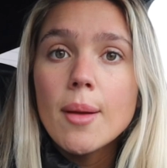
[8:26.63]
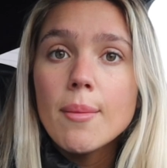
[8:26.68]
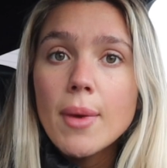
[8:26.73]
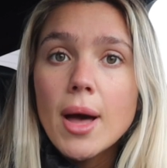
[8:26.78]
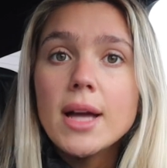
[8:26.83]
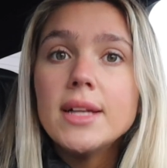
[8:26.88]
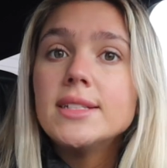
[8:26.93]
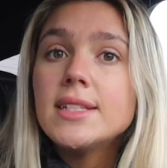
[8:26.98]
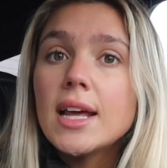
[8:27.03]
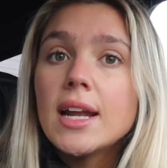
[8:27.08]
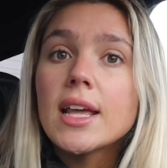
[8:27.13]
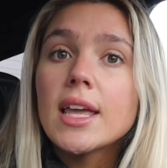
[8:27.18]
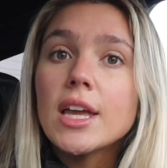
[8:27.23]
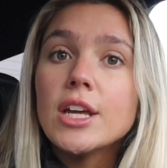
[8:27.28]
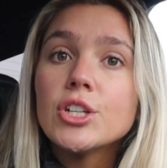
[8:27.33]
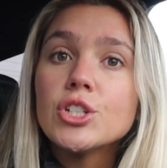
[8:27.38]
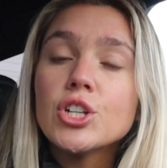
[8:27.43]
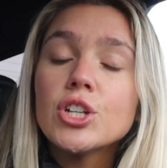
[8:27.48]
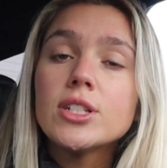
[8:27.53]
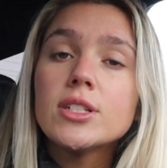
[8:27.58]
and my
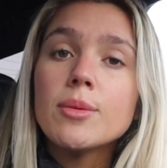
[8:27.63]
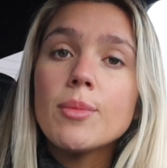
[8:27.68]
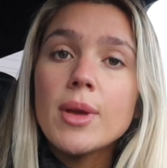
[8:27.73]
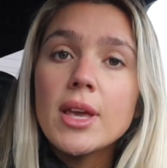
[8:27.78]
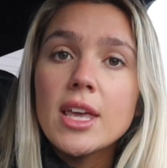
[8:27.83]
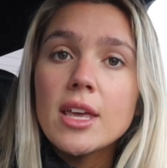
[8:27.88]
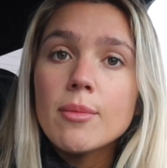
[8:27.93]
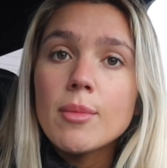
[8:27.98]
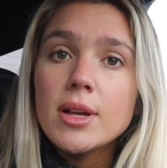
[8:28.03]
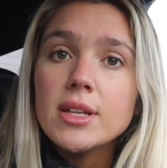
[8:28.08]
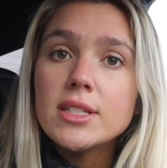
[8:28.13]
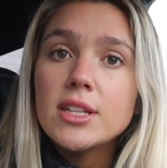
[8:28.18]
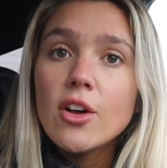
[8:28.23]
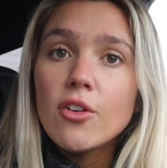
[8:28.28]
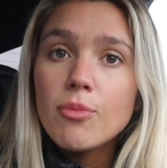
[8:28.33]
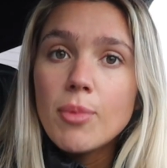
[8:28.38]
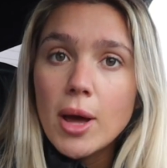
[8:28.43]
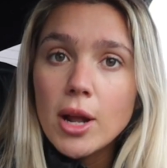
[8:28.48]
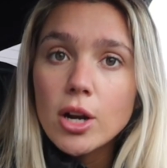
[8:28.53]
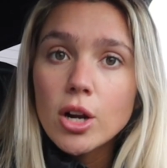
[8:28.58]
dedication to making
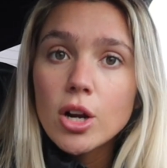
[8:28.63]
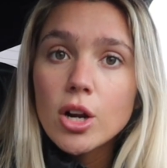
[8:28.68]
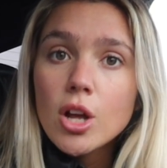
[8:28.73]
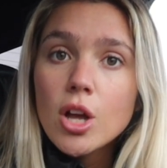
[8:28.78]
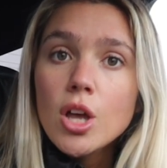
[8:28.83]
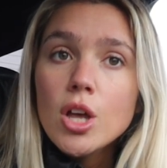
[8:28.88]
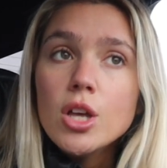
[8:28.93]
myself better.